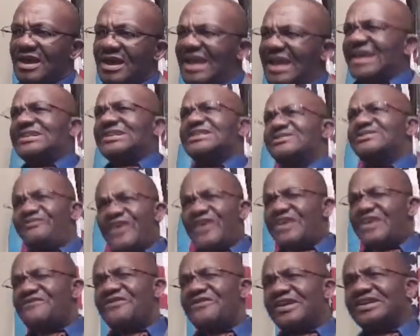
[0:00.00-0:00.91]
It is
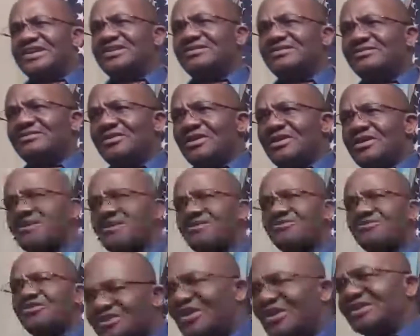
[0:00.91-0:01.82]
very, very
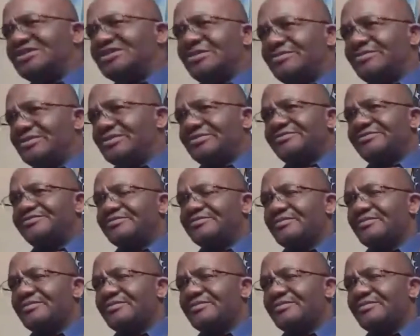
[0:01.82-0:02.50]
regrettable.